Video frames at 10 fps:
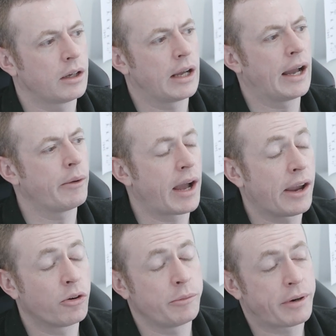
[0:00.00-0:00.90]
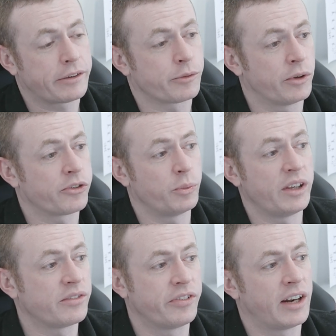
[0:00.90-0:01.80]
I, I only practice once a
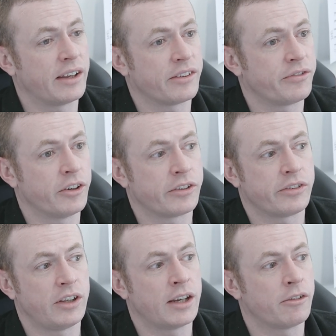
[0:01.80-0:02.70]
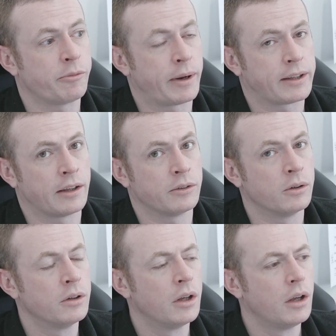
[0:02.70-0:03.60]
week for like the first year of my
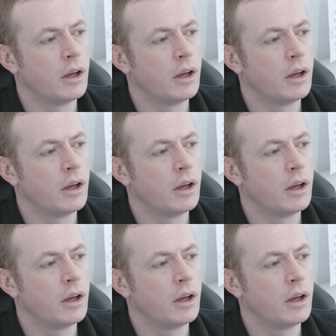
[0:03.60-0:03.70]
Kendo.